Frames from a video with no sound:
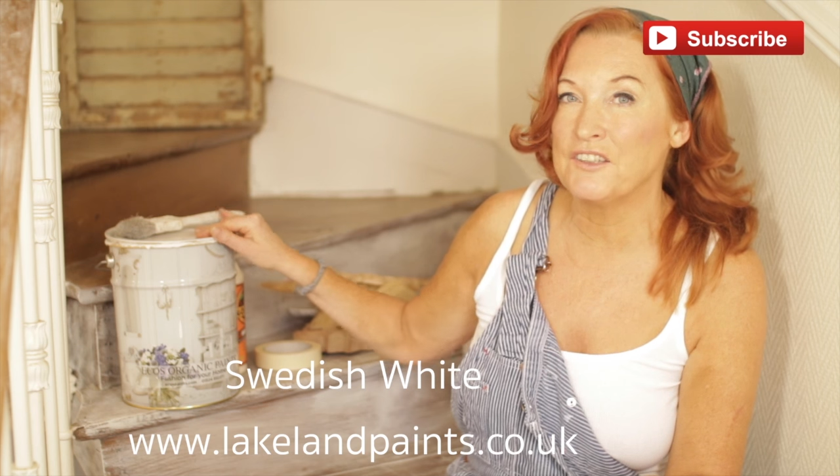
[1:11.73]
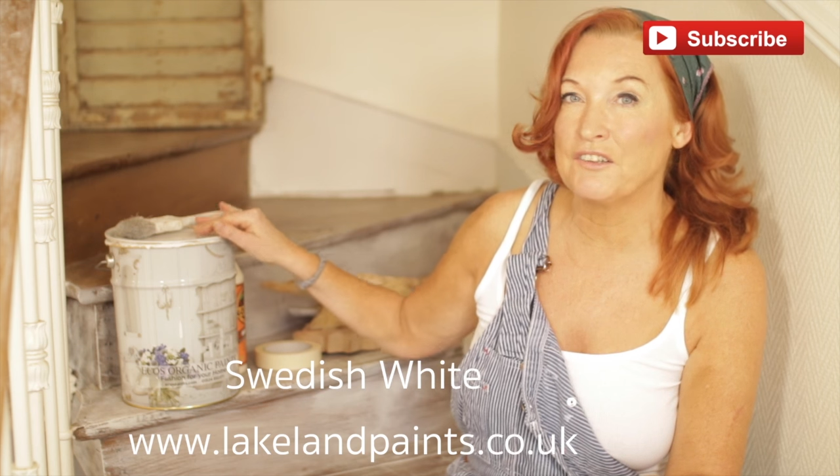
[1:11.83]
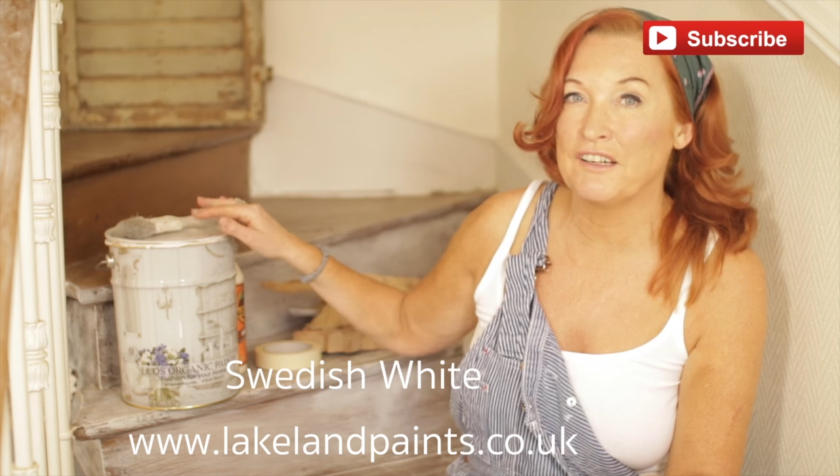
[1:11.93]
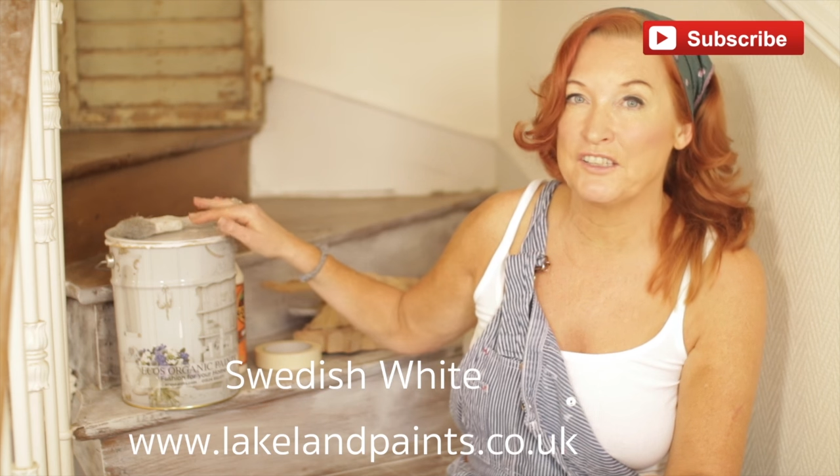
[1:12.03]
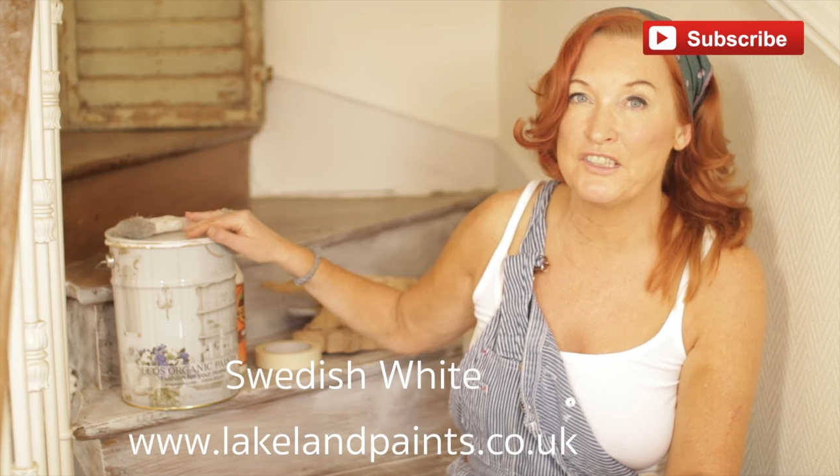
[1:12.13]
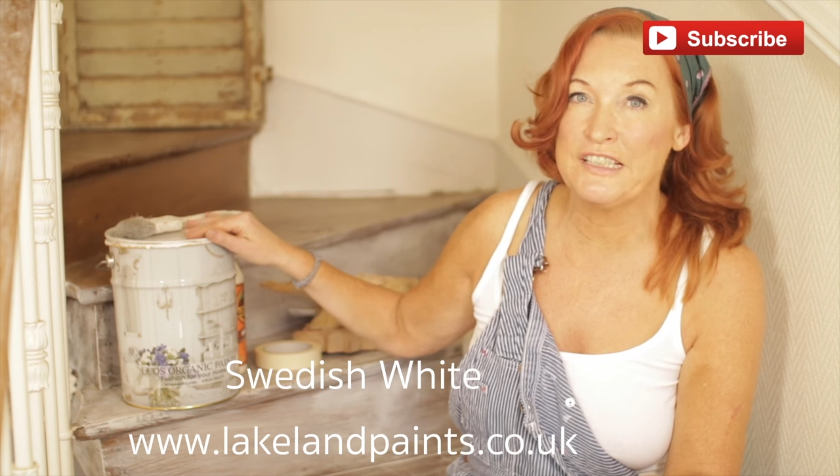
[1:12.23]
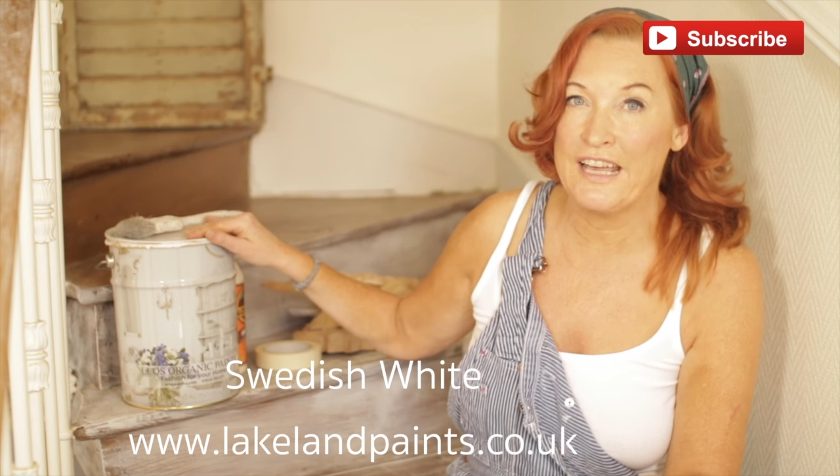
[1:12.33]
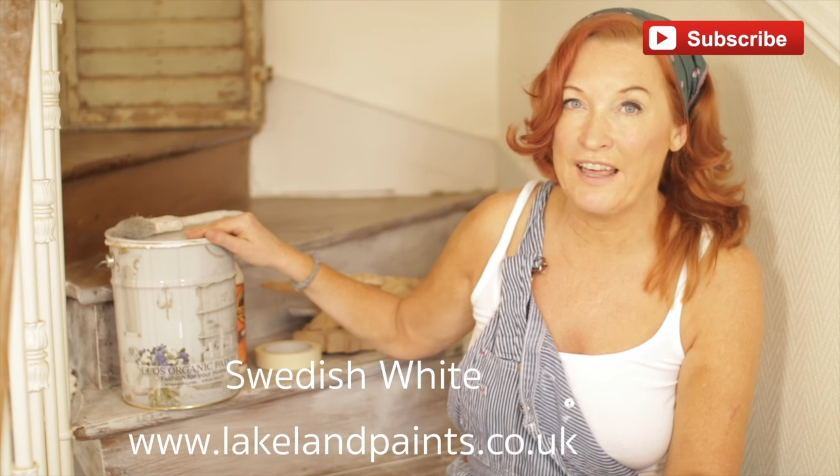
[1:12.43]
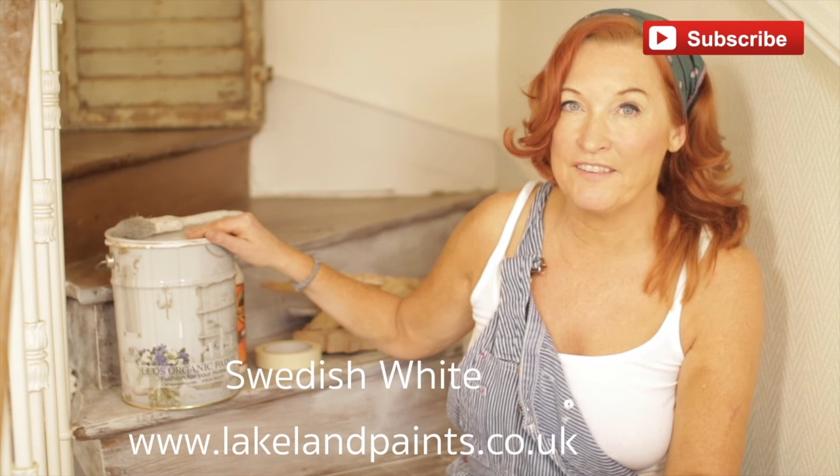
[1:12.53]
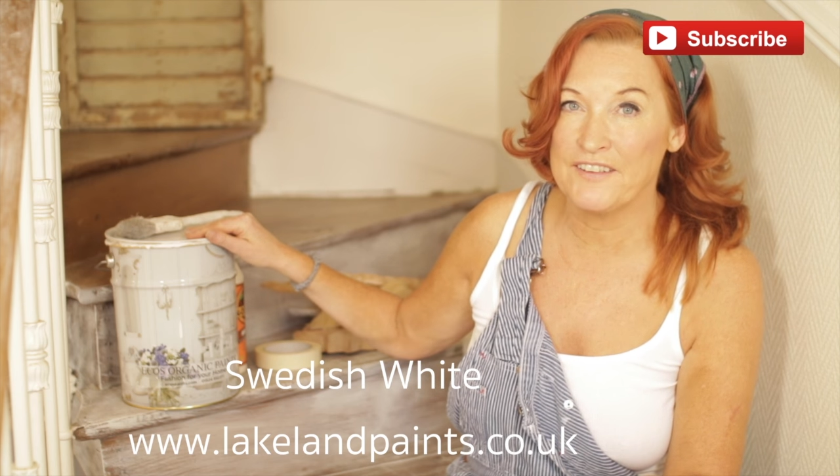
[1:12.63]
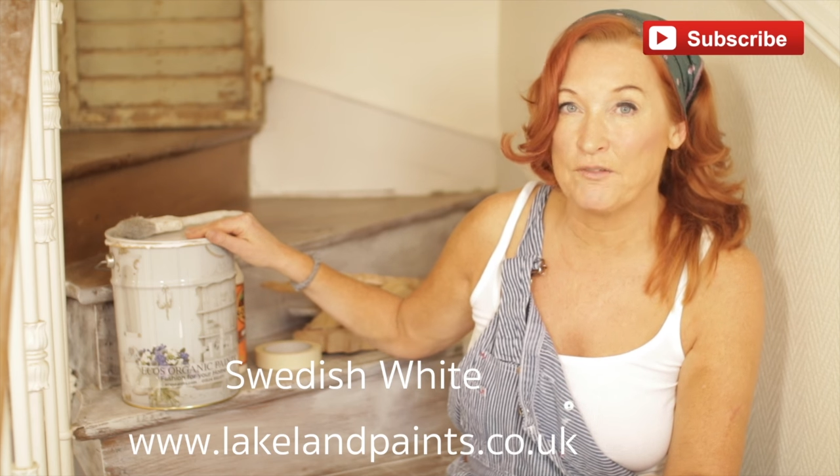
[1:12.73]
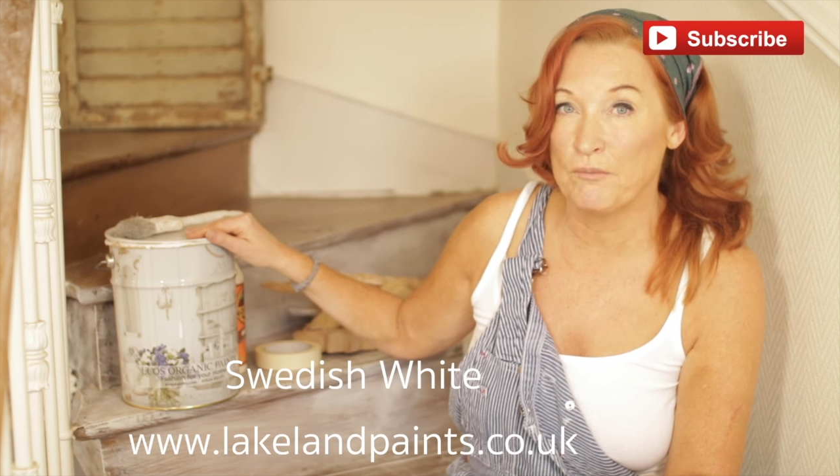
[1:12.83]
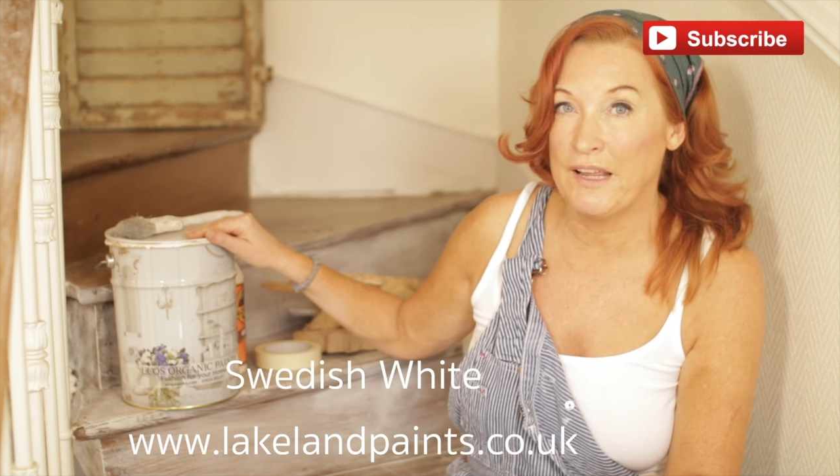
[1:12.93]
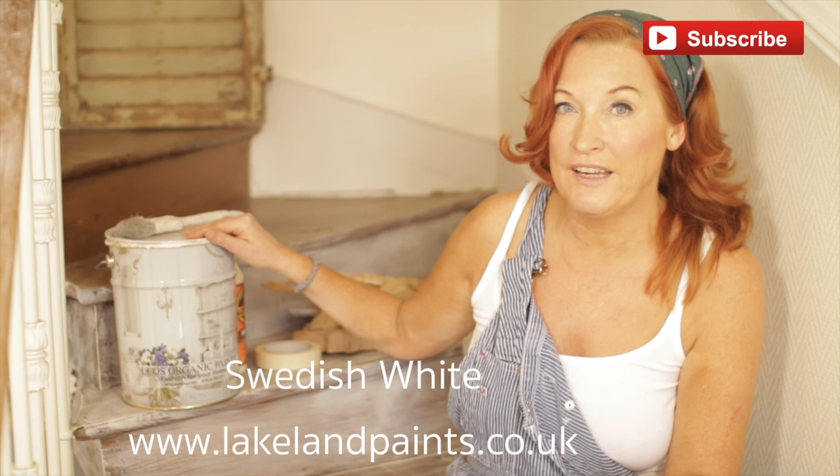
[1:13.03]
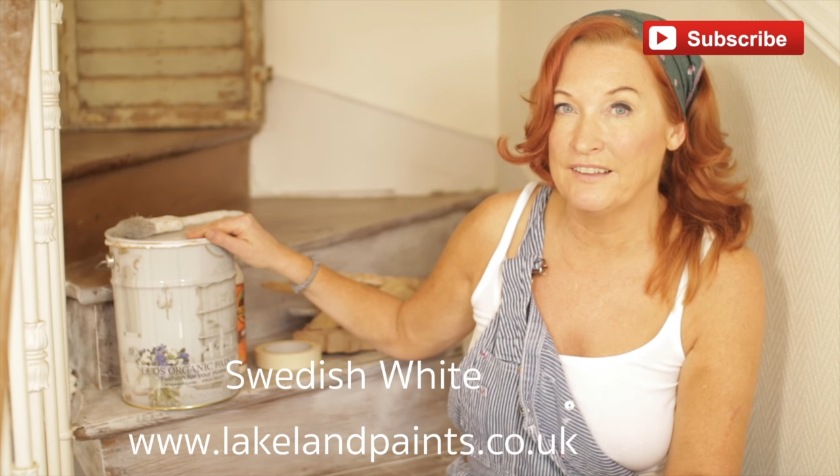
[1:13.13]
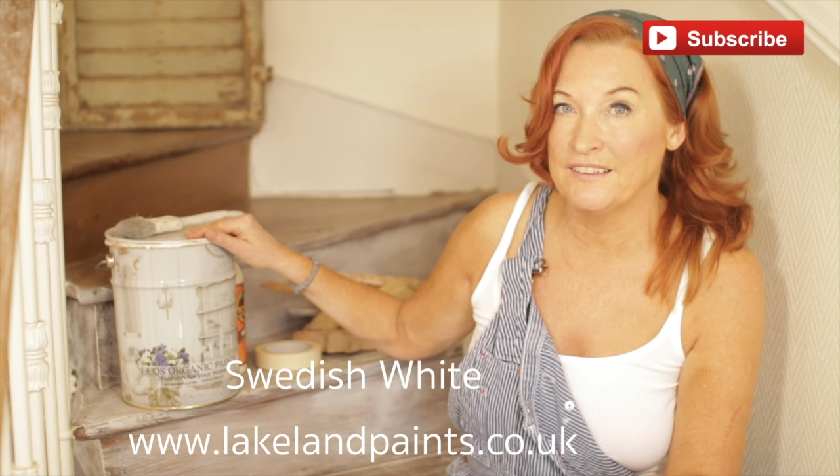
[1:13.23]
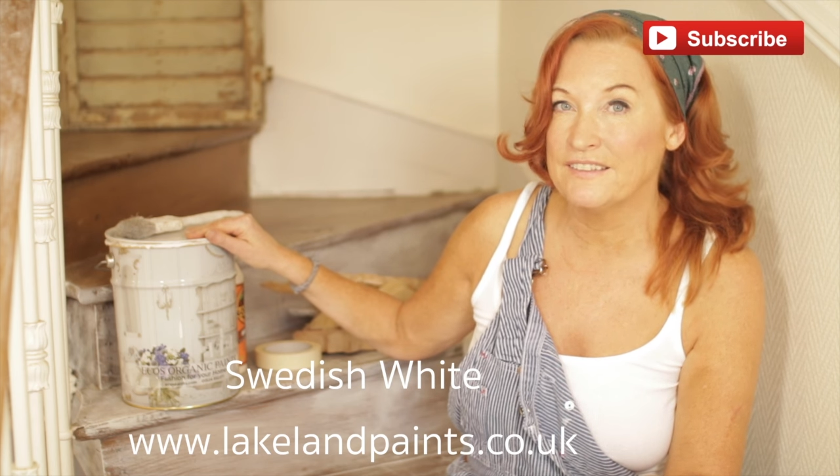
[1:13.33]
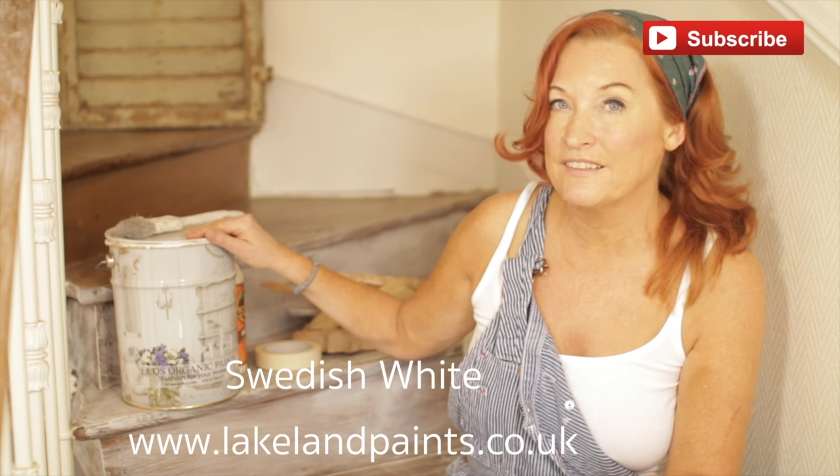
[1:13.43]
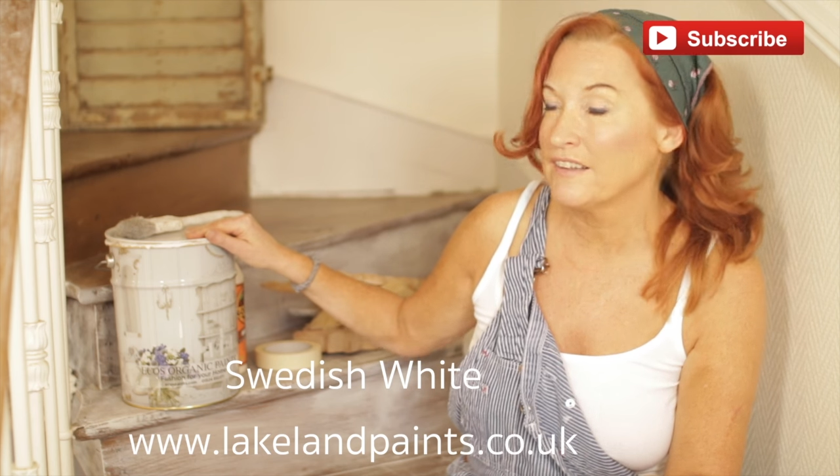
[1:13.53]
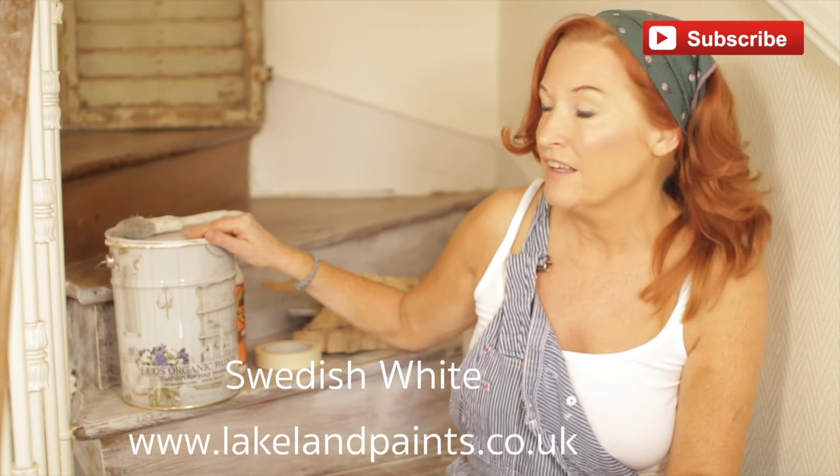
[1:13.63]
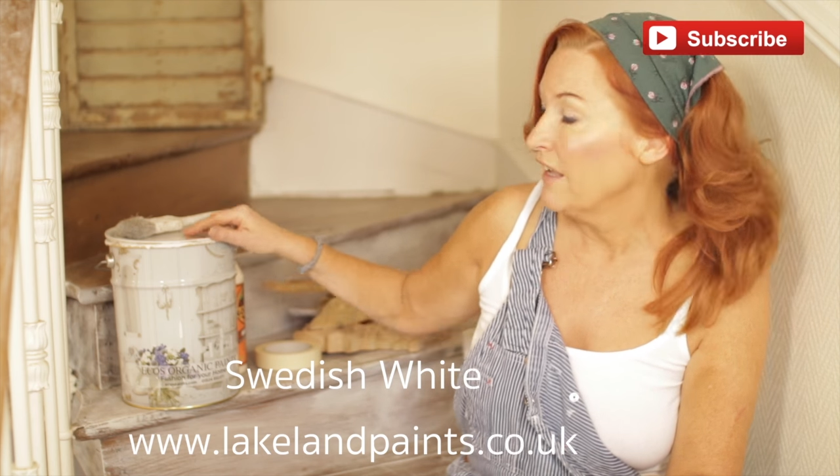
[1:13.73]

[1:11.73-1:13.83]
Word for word: and you can actually get this from Lakeland's,